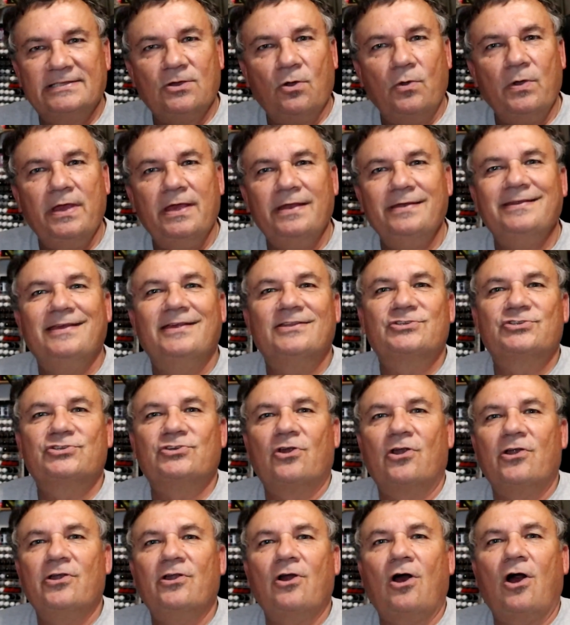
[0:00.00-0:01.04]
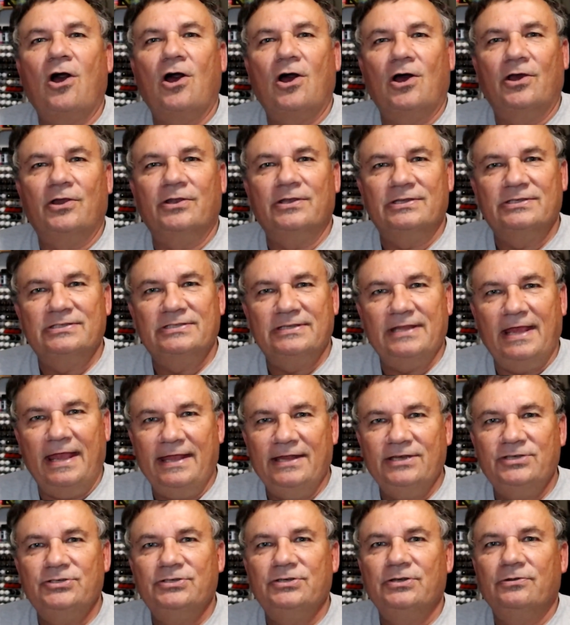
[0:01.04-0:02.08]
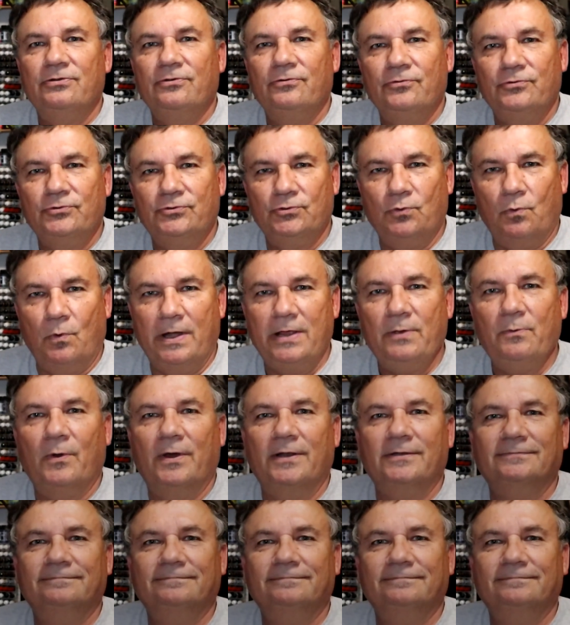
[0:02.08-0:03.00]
go ahead and get started on stage 21.